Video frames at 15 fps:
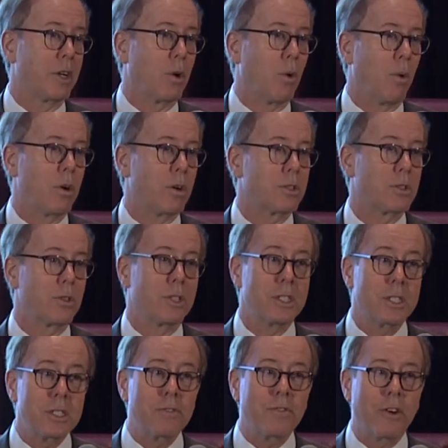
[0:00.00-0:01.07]
quarter. So this
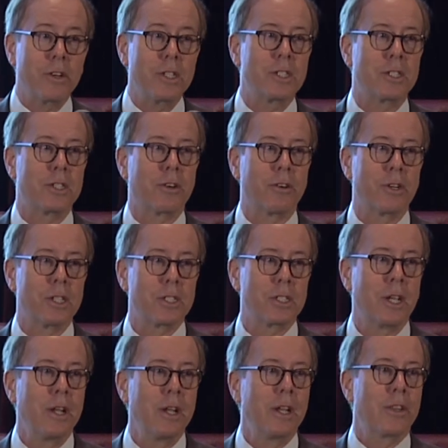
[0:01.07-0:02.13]
is very serious.